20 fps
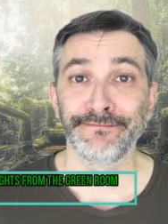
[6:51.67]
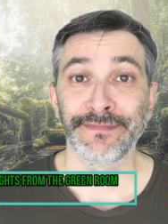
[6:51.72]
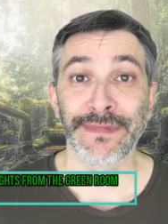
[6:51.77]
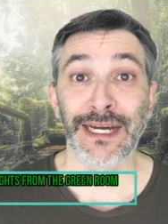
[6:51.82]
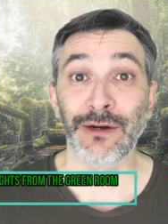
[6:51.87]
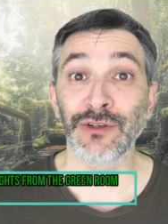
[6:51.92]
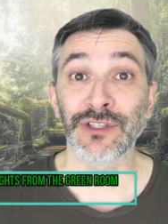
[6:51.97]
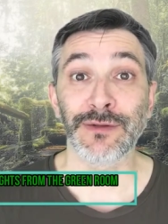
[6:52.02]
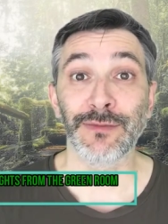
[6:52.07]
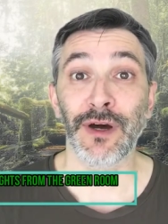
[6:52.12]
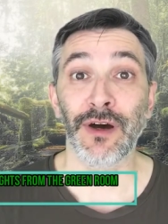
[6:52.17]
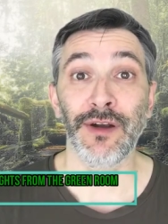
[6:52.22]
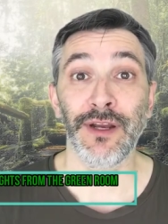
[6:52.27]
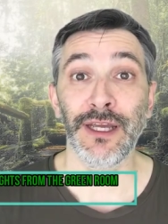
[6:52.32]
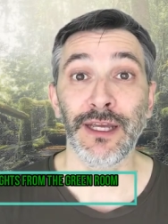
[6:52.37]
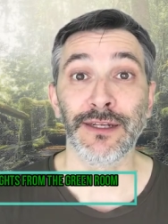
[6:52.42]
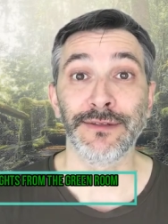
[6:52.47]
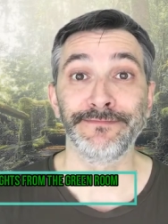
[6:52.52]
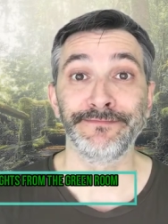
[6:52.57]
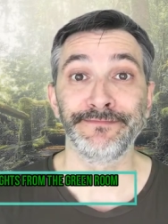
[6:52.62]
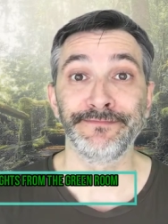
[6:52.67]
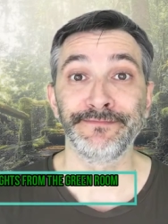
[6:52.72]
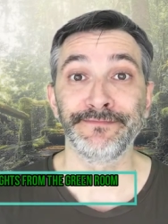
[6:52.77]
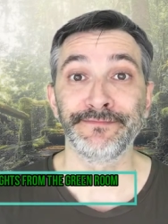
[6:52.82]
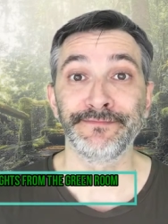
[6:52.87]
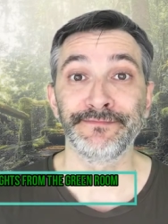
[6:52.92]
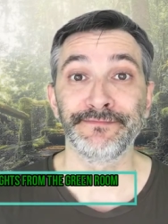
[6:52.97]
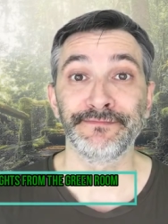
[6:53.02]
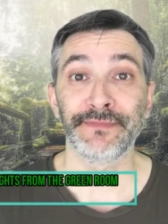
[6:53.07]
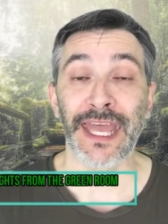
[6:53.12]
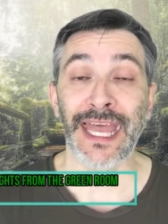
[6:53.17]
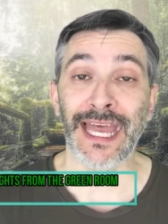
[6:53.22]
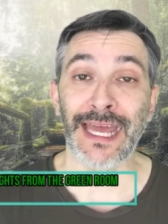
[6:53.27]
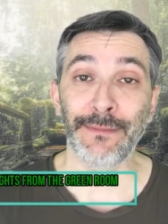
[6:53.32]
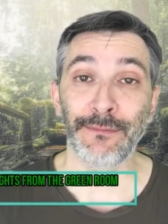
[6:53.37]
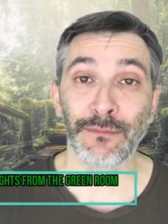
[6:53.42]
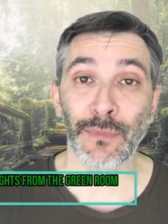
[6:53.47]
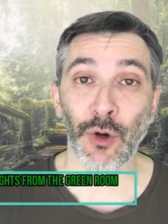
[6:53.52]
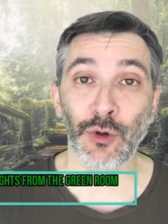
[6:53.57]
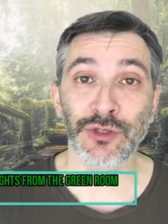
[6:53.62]
That was about it.
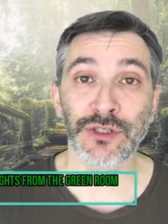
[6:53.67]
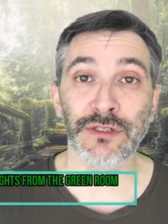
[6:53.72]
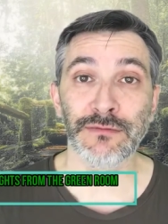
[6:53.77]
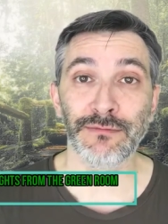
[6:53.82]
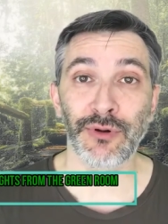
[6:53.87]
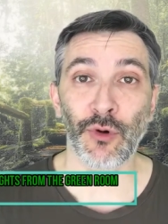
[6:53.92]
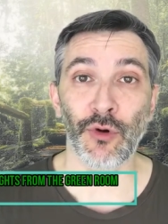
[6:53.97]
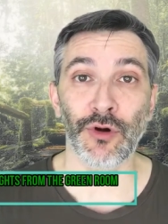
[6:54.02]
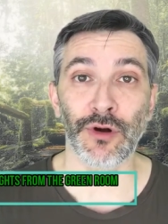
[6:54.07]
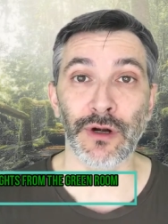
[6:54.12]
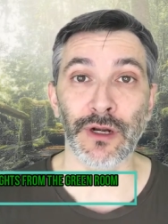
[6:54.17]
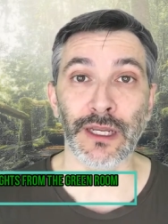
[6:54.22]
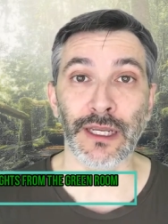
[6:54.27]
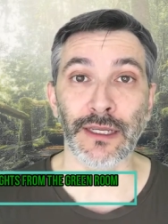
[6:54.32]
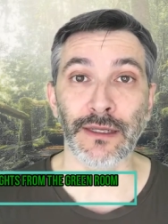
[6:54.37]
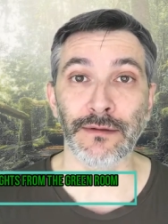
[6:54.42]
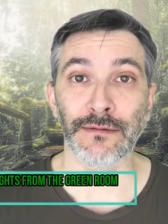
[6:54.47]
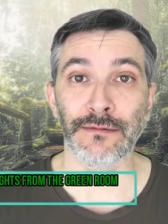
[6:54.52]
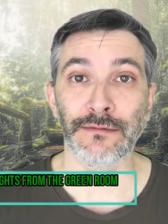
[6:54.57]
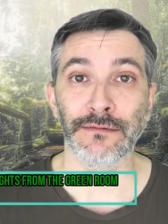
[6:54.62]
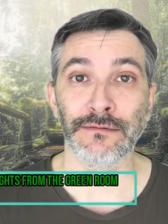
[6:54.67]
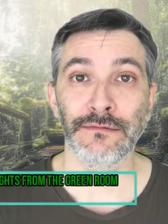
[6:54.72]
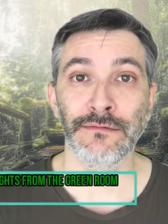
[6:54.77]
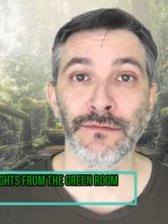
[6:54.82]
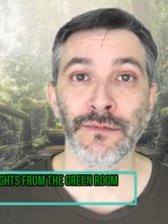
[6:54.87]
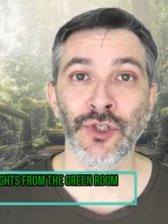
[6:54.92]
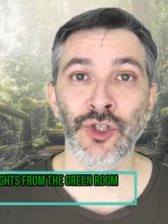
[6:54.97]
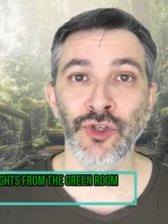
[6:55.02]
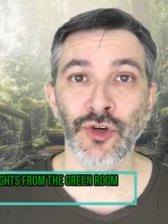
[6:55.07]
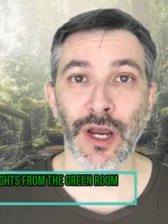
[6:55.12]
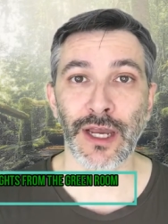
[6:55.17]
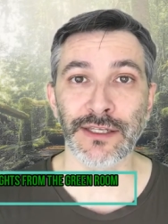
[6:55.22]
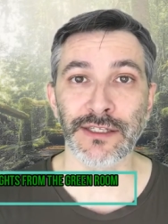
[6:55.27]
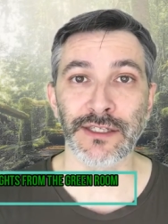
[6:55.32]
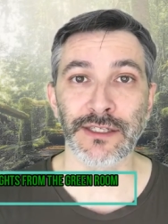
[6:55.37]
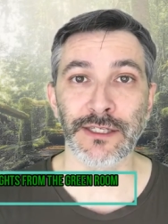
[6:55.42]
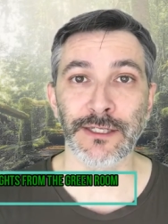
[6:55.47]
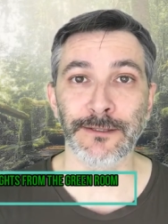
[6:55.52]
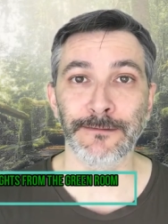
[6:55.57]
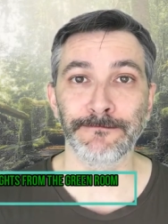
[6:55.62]
And most importantly,
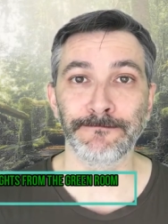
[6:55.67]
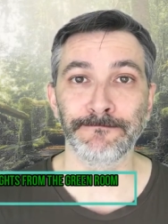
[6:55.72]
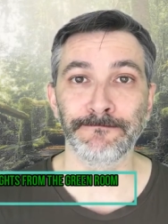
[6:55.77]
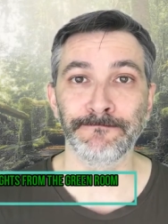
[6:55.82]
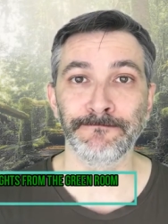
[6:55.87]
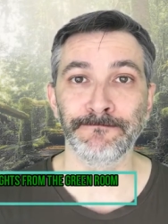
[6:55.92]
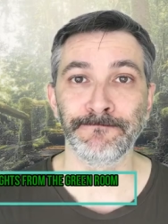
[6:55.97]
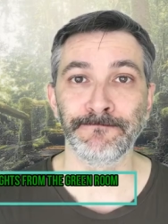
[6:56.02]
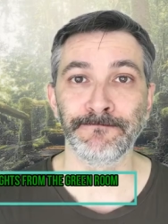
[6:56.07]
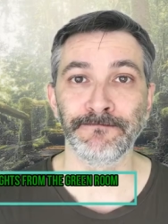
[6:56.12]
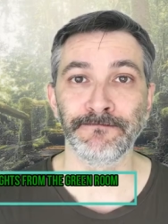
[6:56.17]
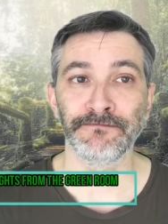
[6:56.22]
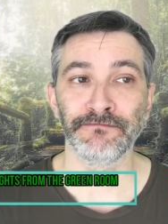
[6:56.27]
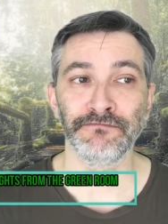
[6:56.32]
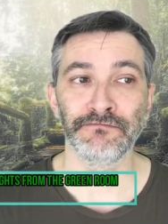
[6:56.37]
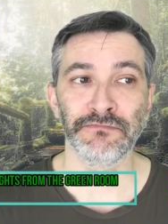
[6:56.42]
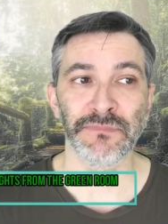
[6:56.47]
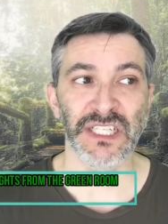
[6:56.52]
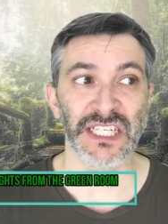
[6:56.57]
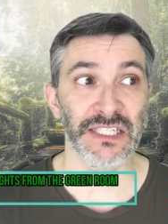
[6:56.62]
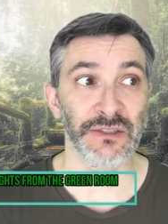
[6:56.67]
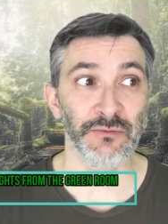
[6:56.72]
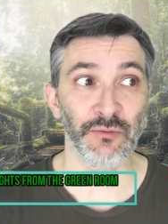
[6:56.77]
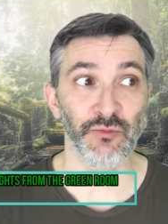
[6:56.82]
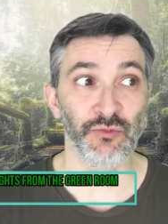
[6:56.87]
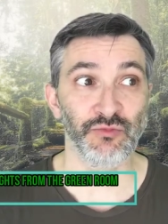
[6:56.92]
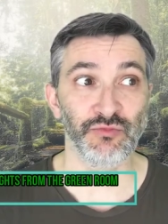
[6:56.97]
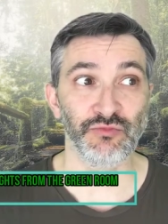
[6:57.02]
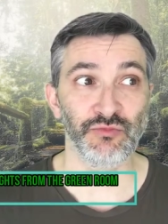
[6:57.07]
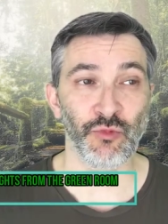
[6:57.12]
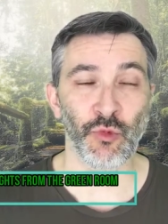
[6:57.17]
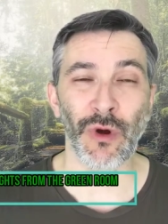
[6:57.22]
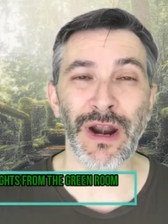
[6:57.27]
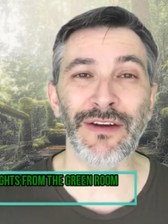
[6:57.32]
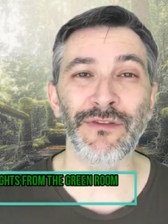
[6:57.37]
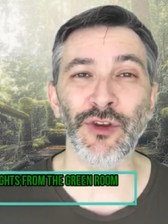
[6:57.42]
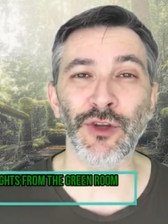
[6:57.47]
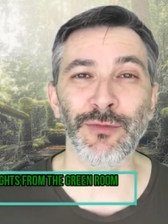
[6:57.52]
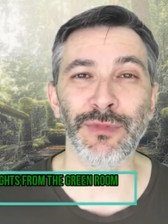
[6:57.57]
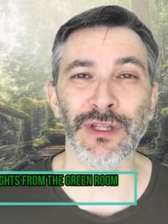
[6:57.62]
trust in
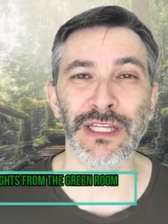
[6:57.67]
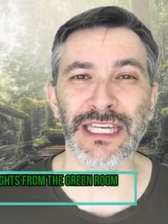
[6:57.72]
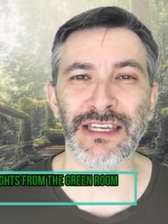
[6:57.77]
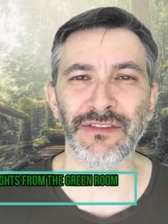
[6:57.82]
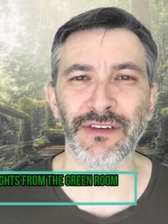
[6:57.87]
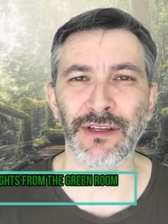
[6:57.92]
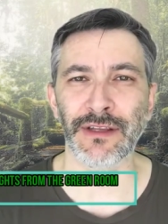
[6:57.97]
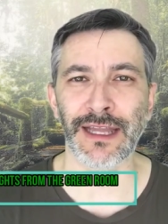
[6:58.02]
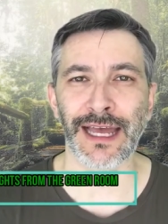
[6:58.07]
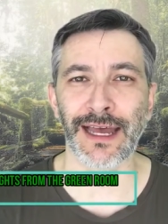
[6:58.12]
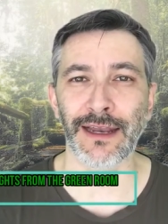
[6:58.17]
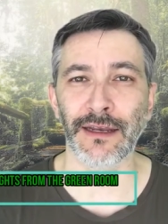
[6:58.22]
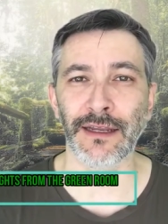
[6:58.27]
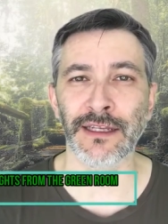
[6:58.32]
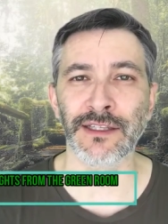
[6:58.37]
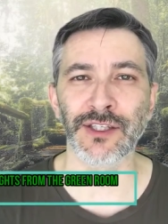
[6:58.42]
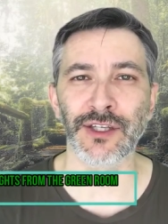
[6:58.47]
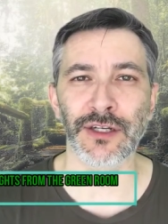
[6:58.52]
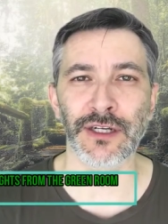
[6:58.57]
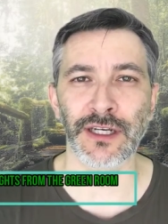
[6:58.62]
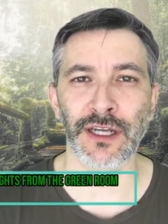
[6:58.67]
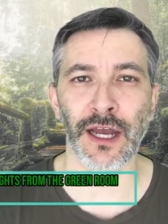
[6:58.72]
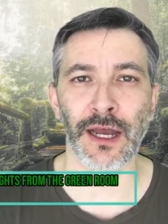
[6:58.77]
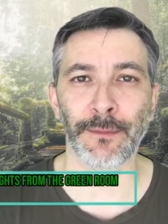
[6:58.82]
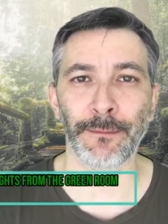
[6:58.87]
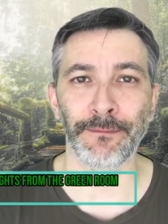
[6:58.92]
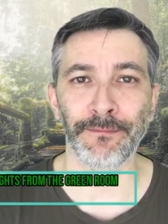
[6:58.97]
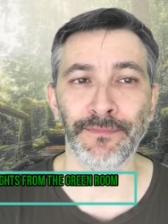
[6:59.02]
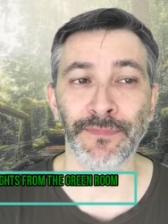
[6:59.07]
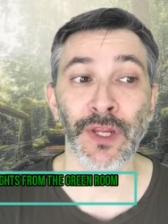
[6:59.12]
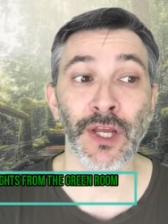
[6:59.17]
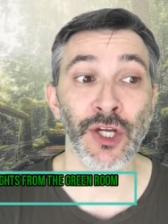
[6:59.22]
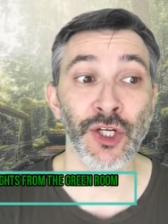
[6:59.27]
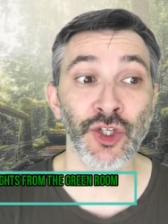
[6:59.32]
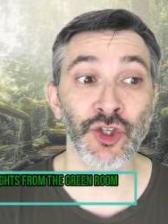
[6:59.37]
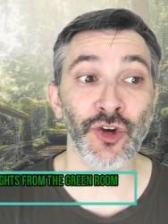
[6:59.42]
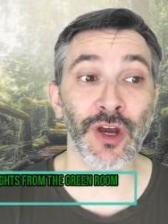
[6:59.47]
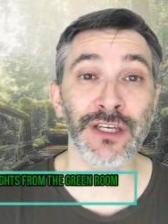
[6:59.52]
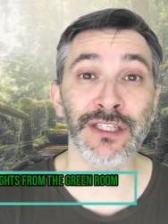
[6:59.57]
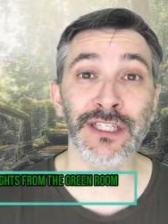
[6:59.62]
whatever you believe in, that it's going to come.
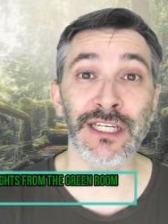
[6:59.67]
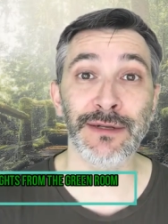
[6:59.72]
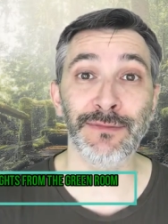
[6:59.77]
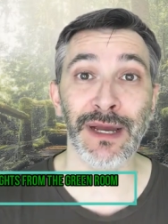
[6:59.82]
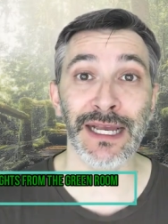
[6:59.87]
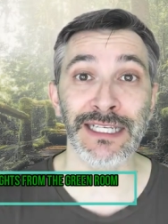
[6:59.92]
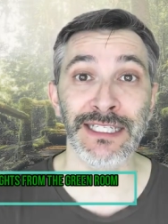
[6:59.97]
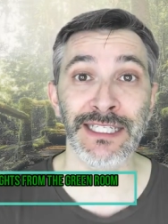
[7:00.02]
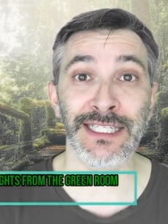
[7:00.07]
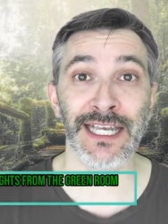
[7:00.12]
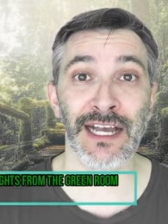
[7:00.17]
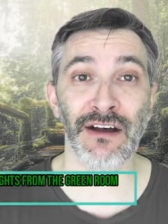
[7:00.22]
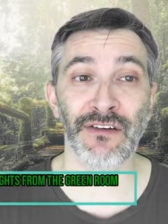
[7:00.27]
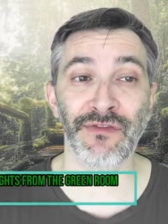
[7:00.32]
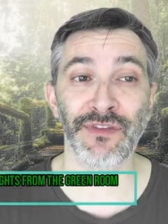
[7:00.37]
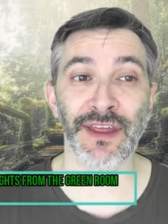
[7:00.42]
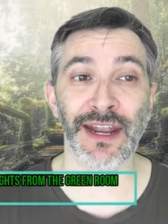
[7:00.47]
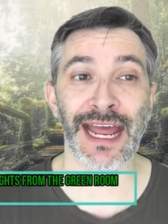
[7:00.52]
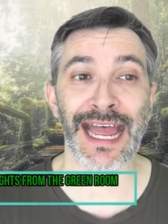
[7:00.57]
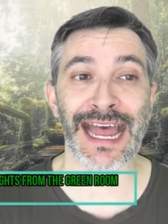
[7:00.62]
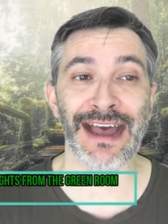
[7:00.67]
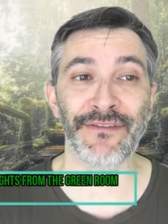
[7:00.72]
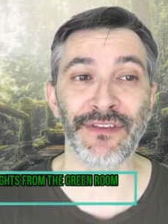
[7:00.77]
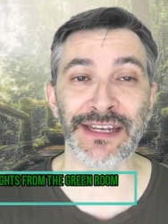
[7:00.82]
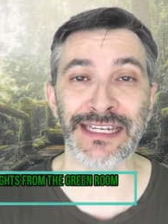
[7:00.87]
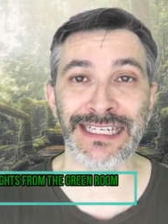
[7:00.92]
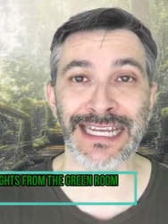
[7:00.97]
Trust in myself that I have the